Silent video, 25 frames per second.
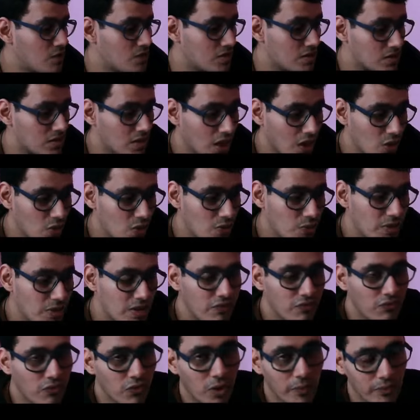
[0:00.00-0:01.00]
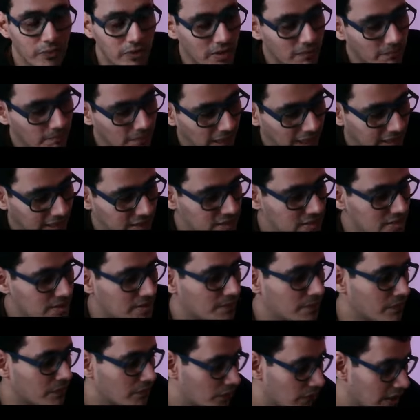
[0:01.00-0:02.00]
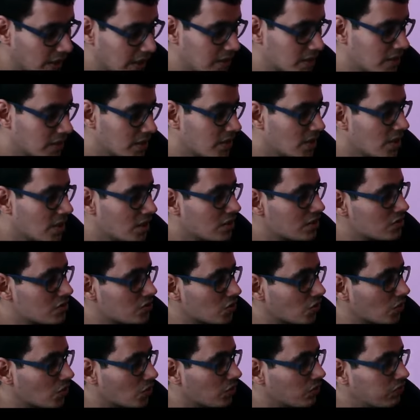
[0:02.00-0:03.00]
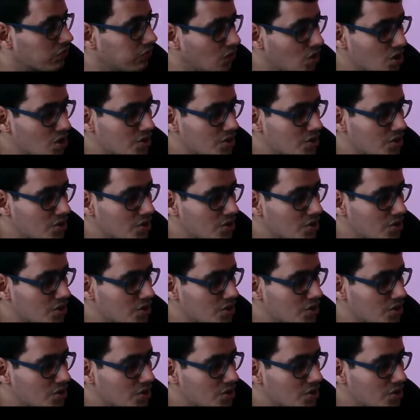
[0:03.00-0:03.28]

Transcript: is, however, from the bats, right? So for